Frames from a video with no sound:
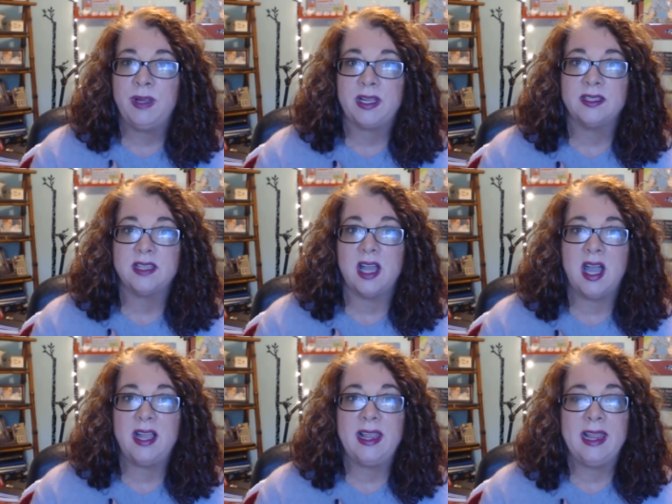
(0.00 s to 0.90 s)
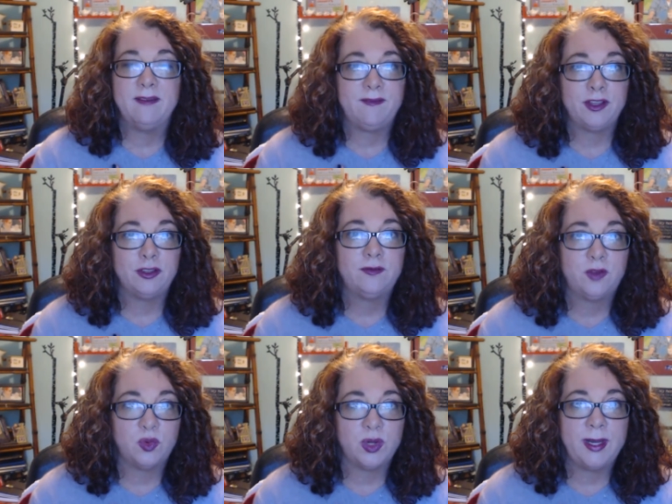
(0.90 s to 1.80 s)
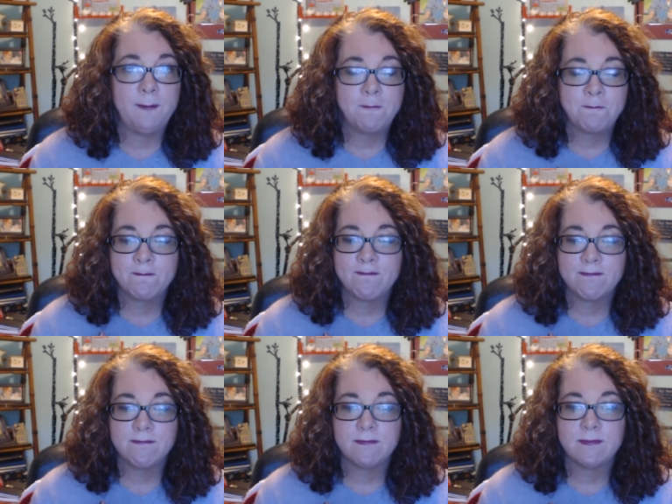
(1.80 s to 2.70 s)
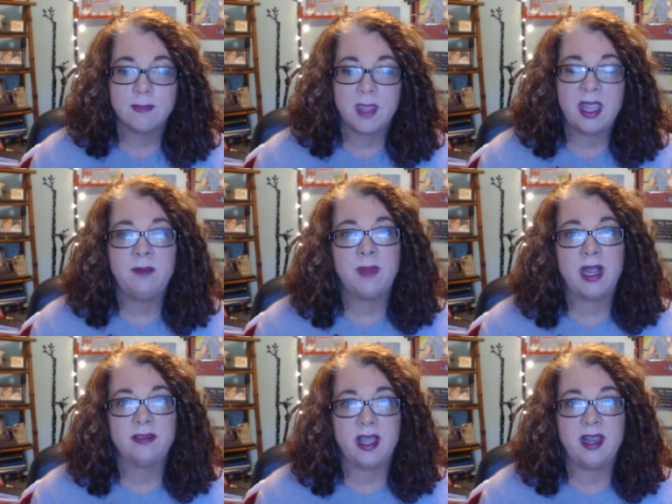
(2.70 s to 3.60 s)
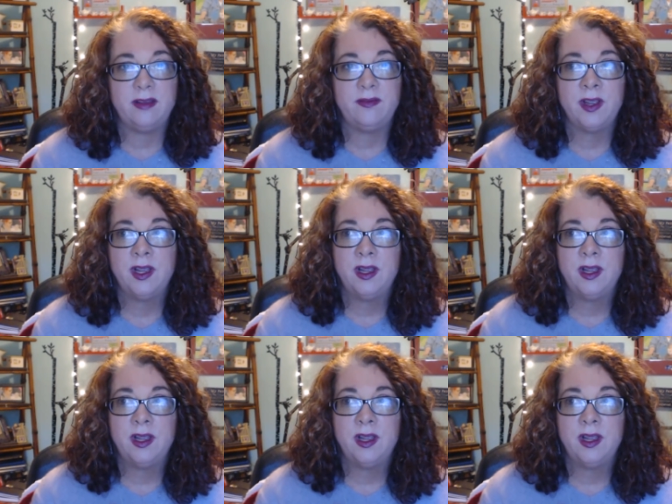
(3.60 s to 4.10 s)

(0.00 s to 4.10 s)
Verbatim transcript: because I can't fill a void in my life